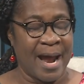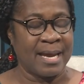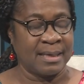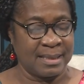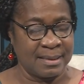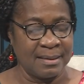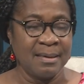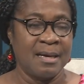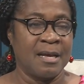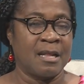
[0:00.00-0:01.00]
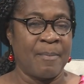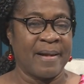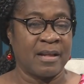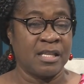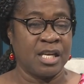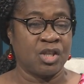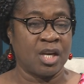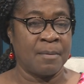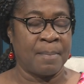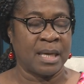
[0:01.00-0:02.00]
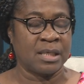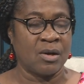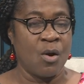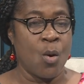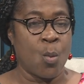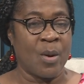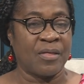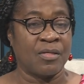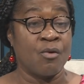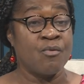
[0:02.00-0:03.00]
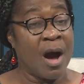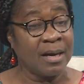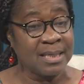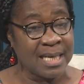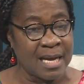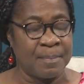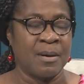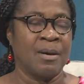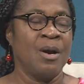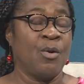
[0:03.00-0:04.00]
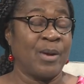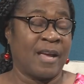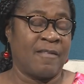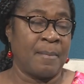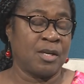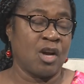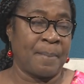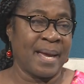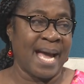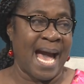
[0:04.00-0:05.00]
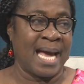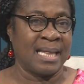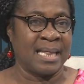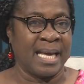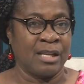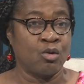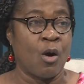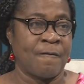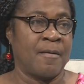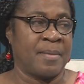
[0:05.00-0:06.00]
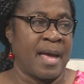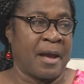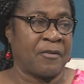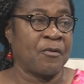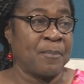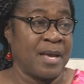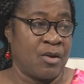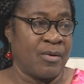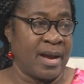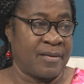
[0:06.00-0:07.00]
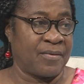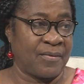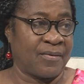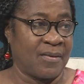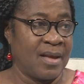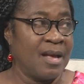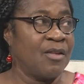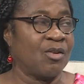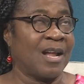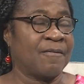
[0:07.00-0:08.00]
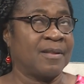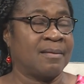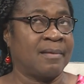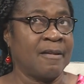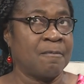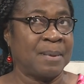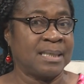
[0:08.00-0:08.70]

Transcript: prior to the presentation, but with the round table, we give them a topic and they talk from their experience. Mm. So that for this